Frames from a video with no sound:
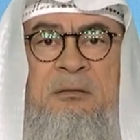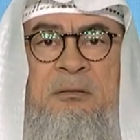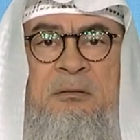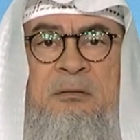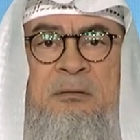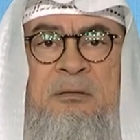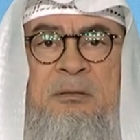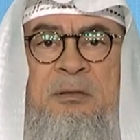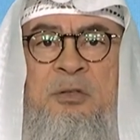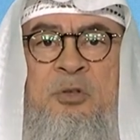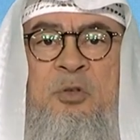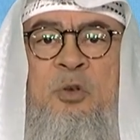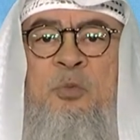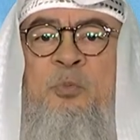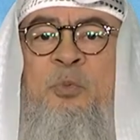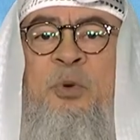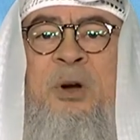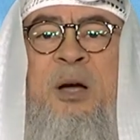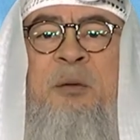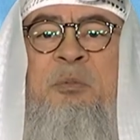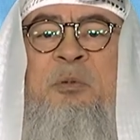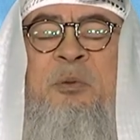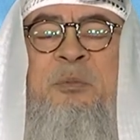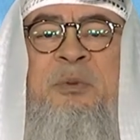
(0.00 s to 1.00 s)
There's no
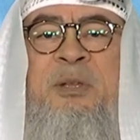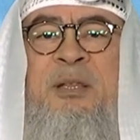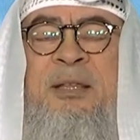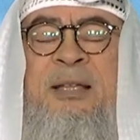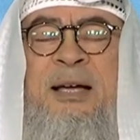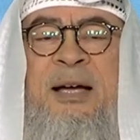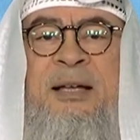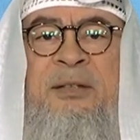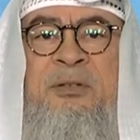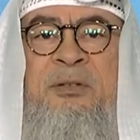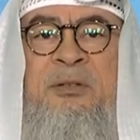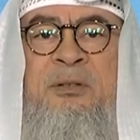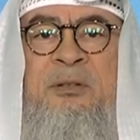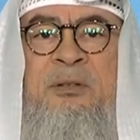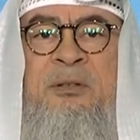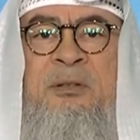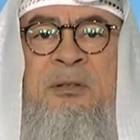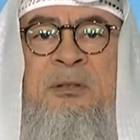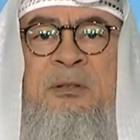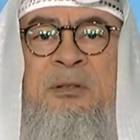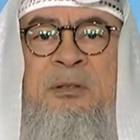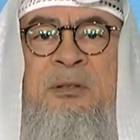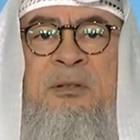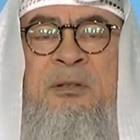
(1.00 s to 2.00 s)
problem in that.
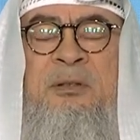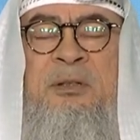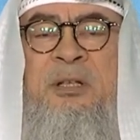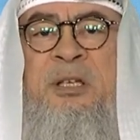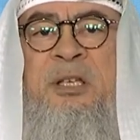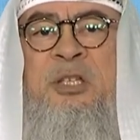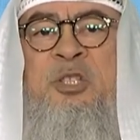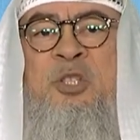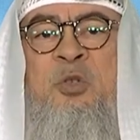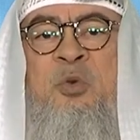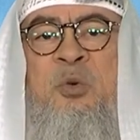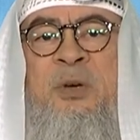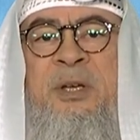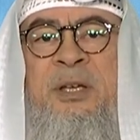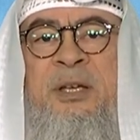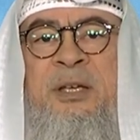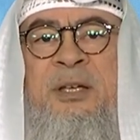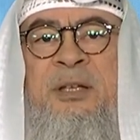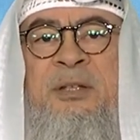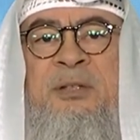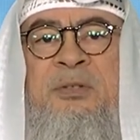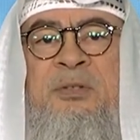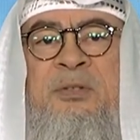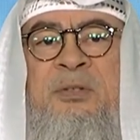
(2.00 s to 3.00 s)
The issue
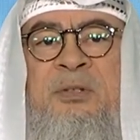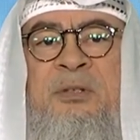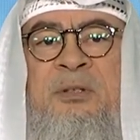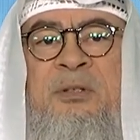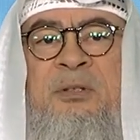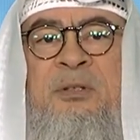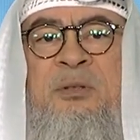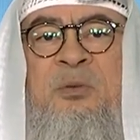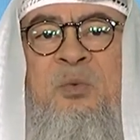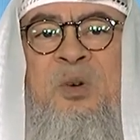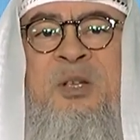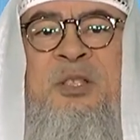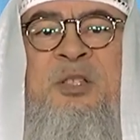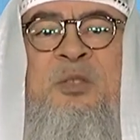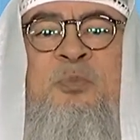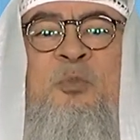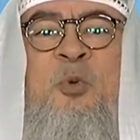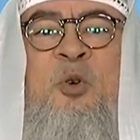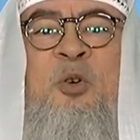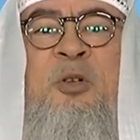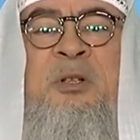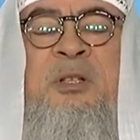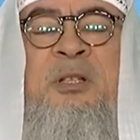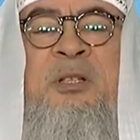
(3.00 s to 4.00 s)
is what's
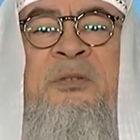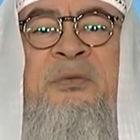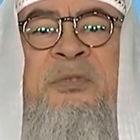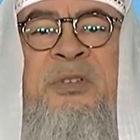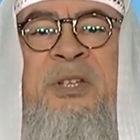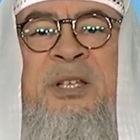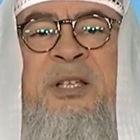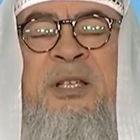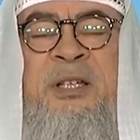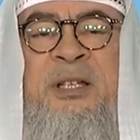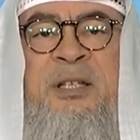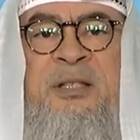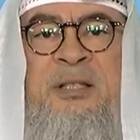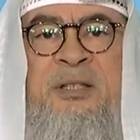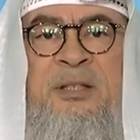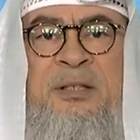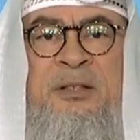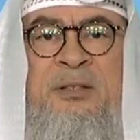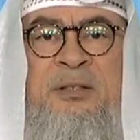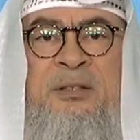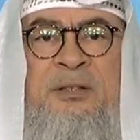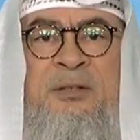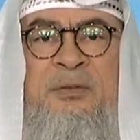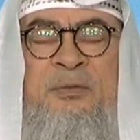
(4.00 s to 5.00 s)
more
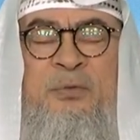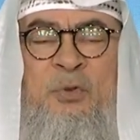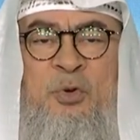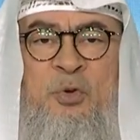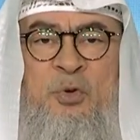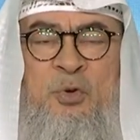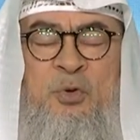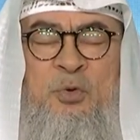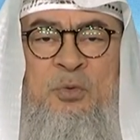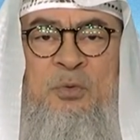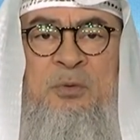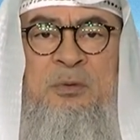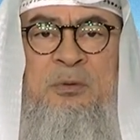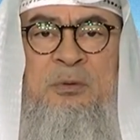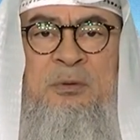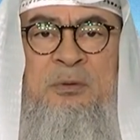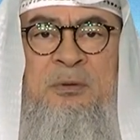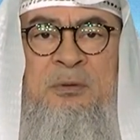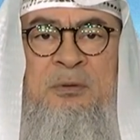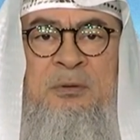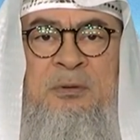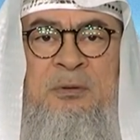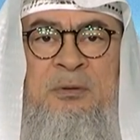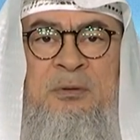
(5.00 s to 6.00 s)
convenient for you.
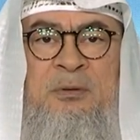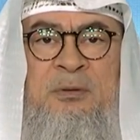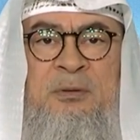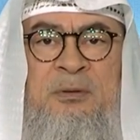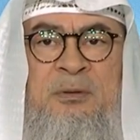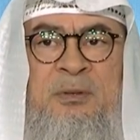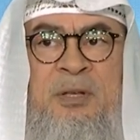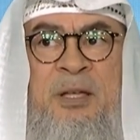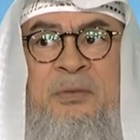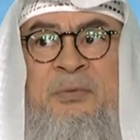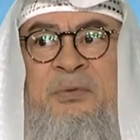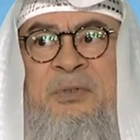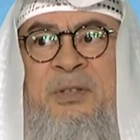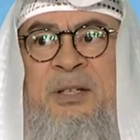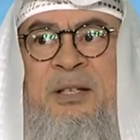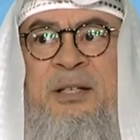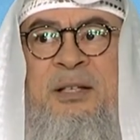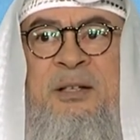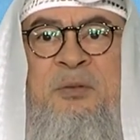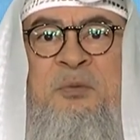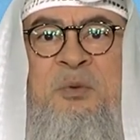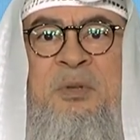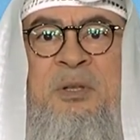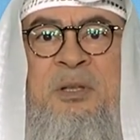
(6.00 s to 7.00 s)
If
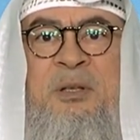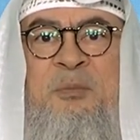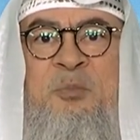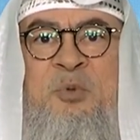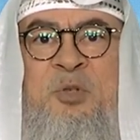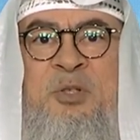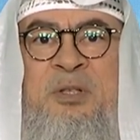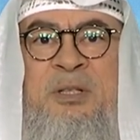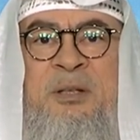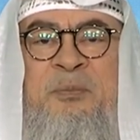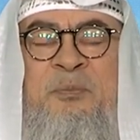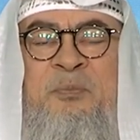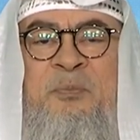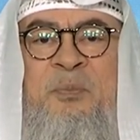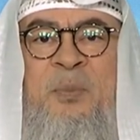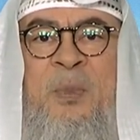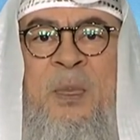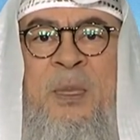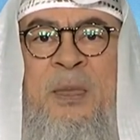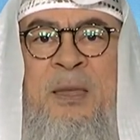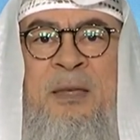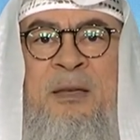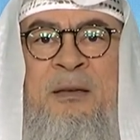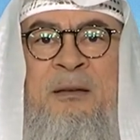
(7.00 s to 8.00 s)
dealing with the Muslim
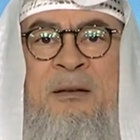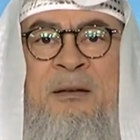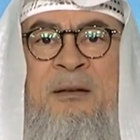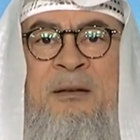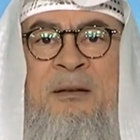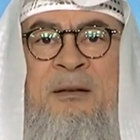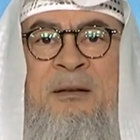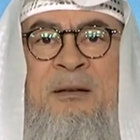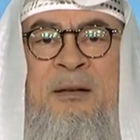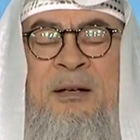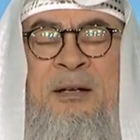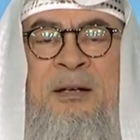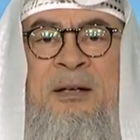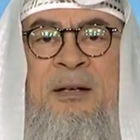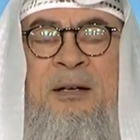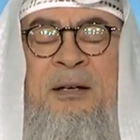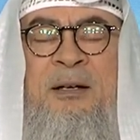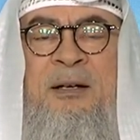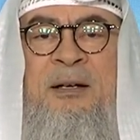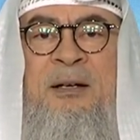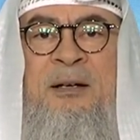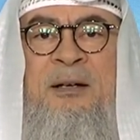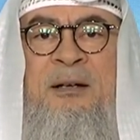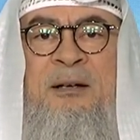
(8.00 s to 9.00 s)
uh,
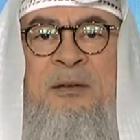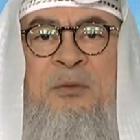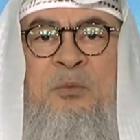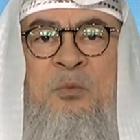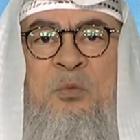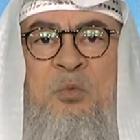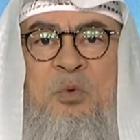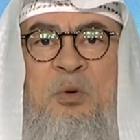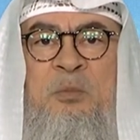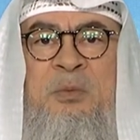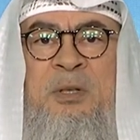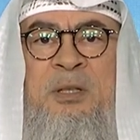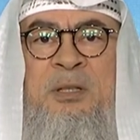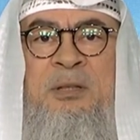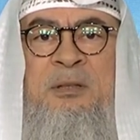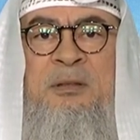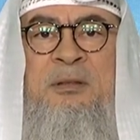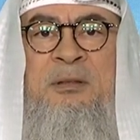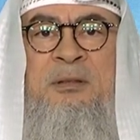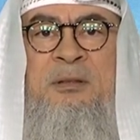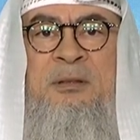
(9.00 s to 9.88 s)
uh, woman